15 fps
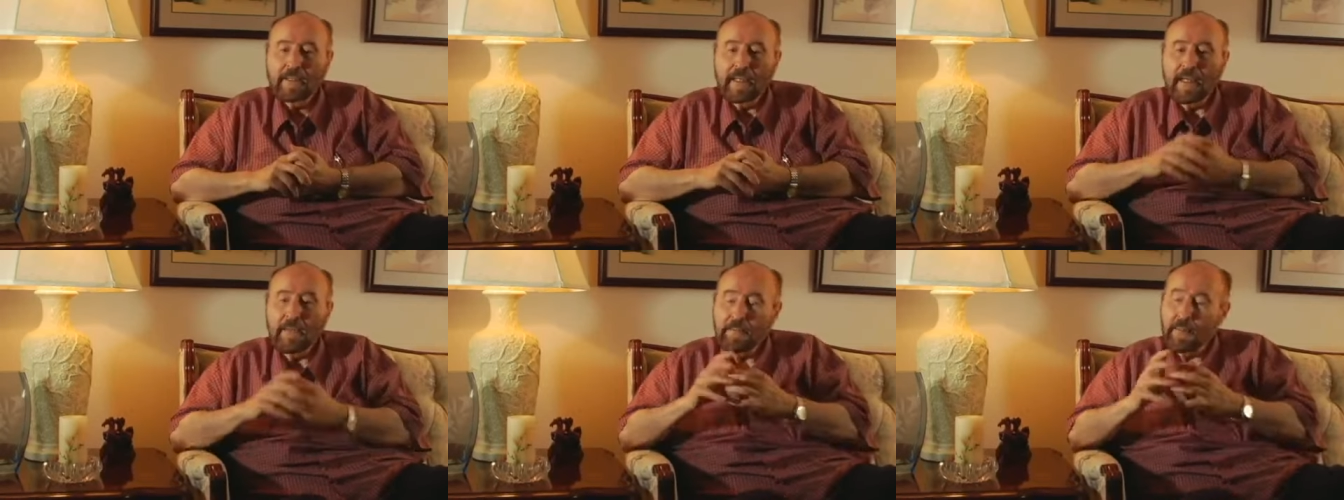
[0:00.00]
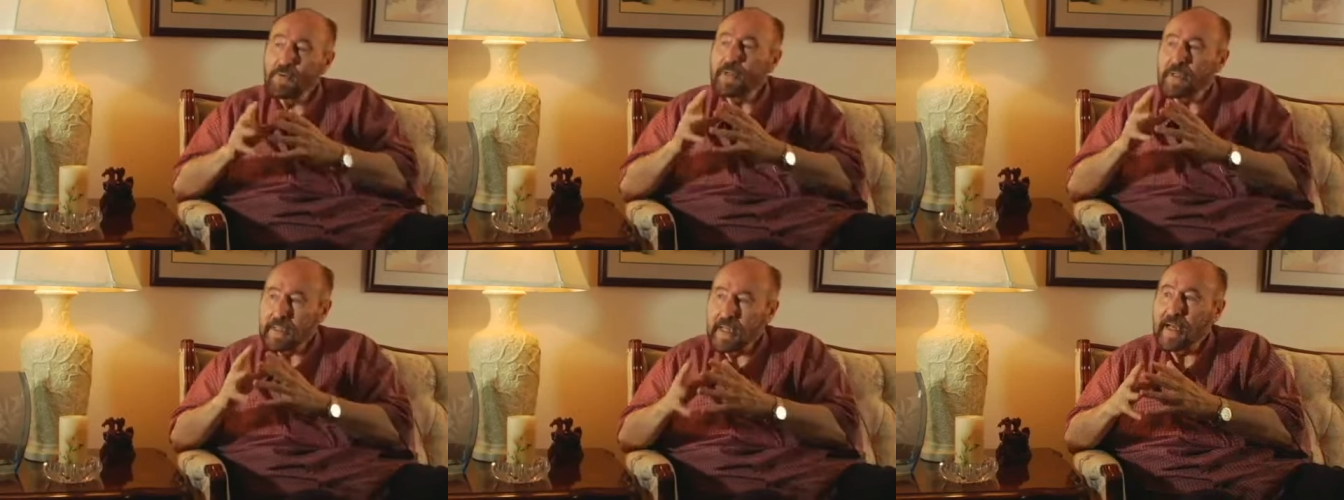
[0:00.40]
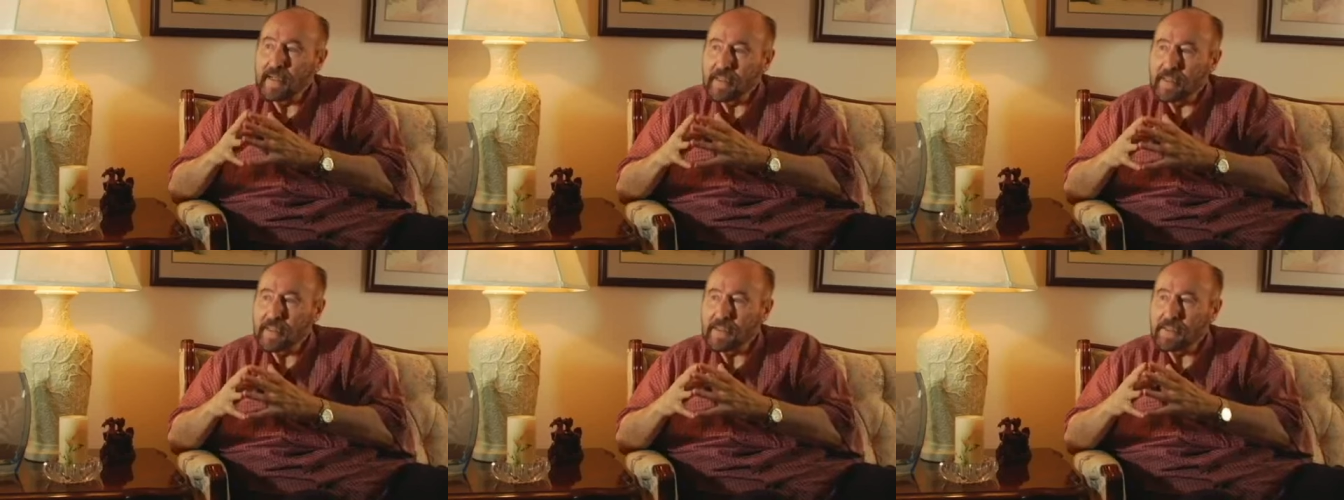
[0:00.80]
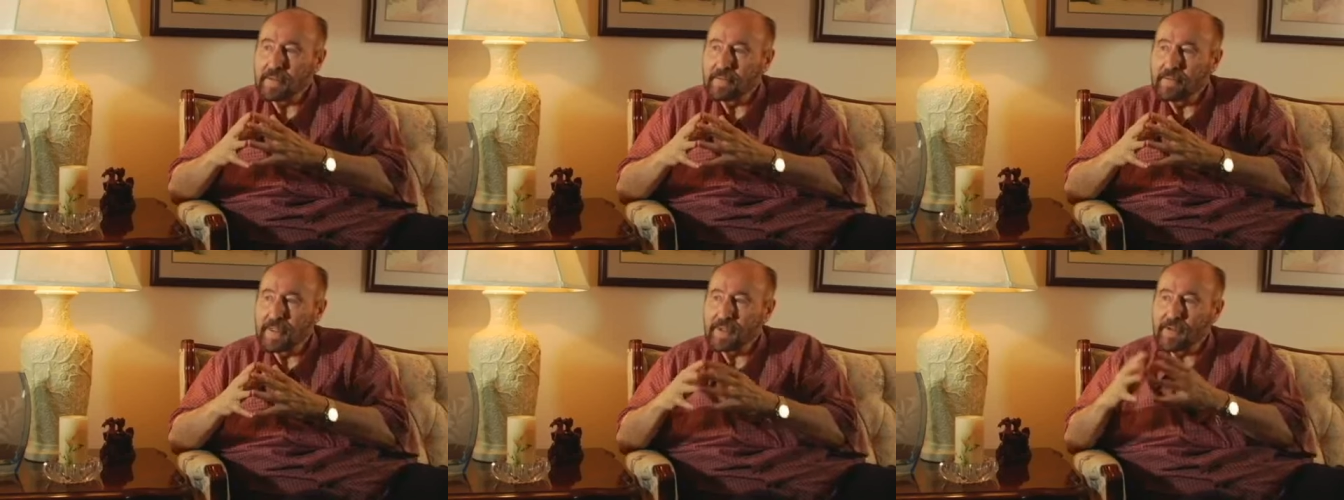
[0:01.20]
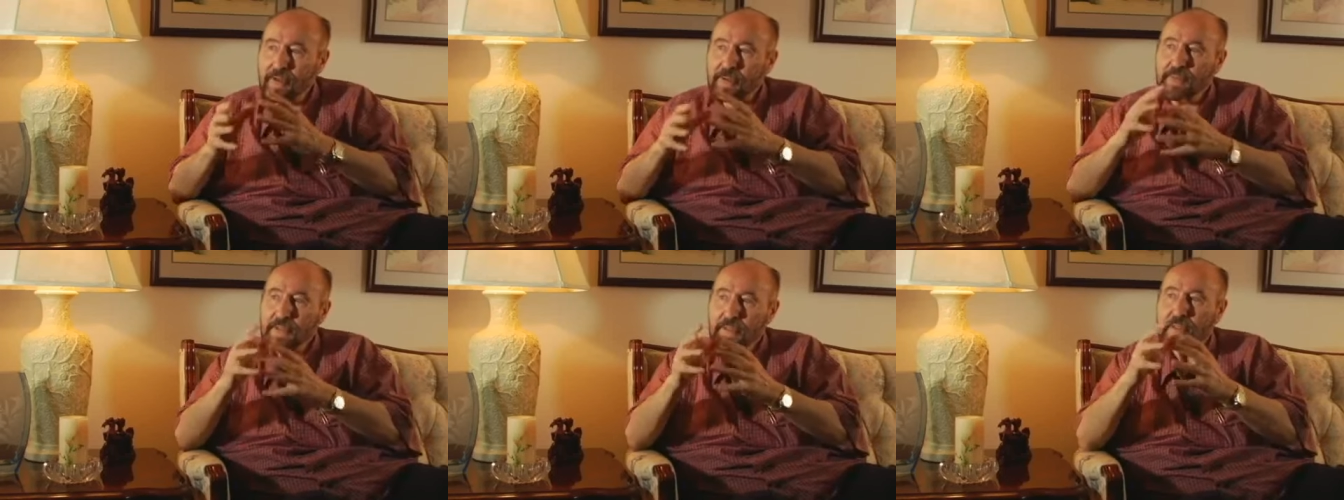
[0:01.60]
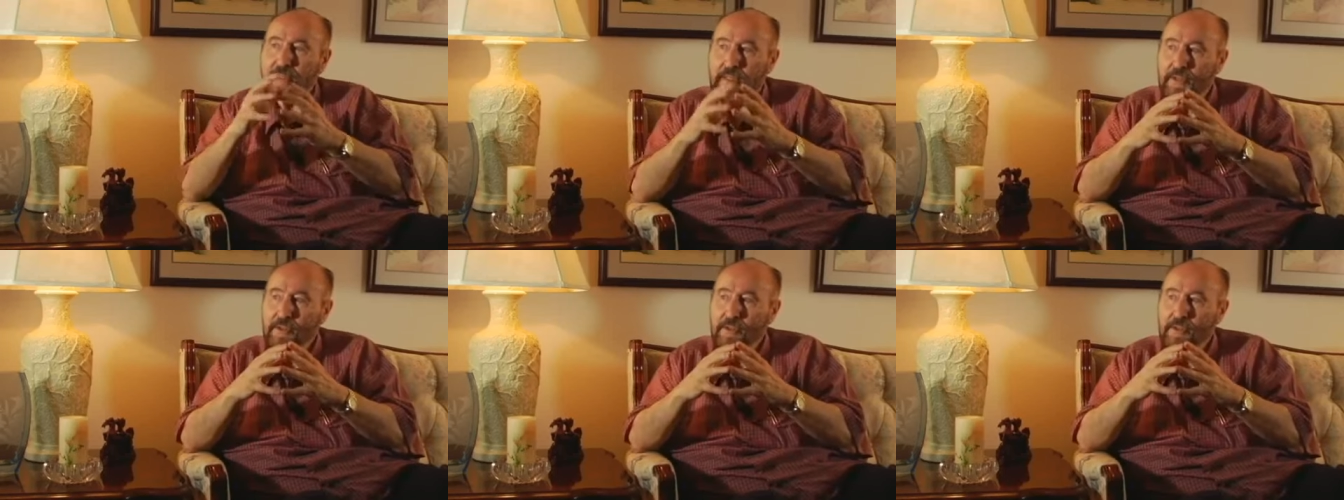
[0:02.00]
He points out this discrepancy in